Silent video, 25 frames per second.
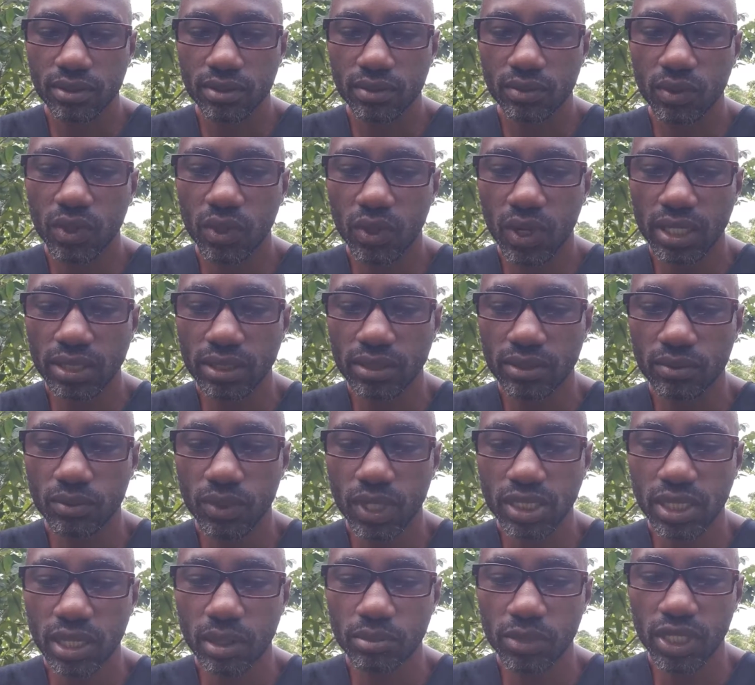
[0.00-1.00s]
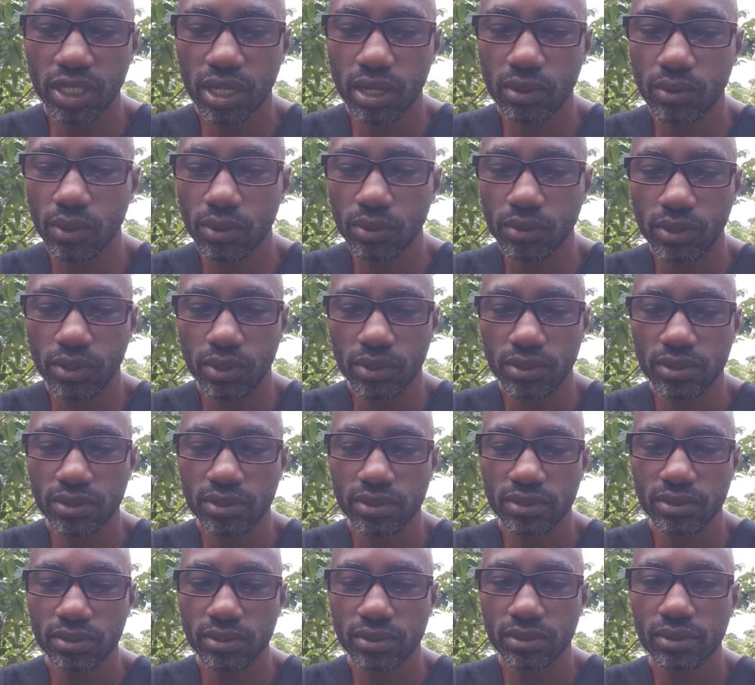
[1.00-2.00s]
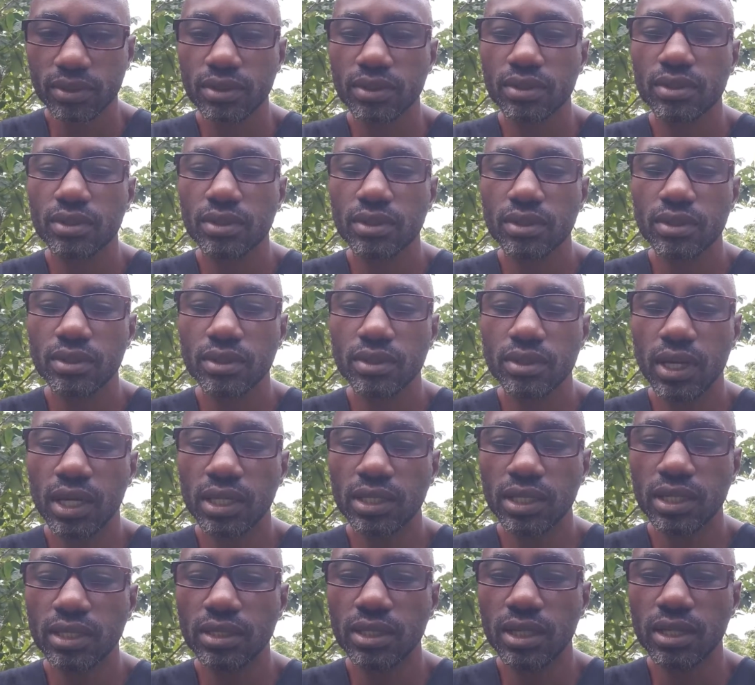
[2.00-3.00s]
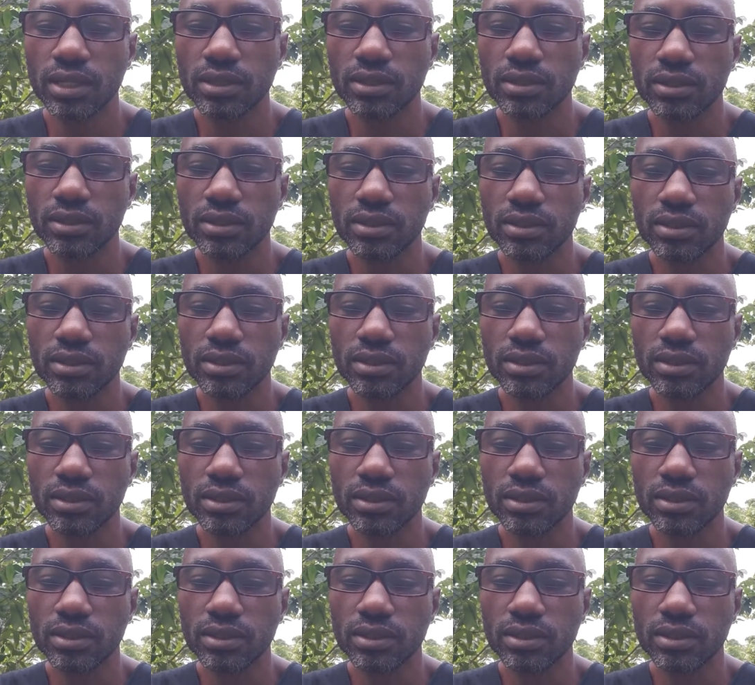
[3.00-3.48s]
We look at what's happening around us. And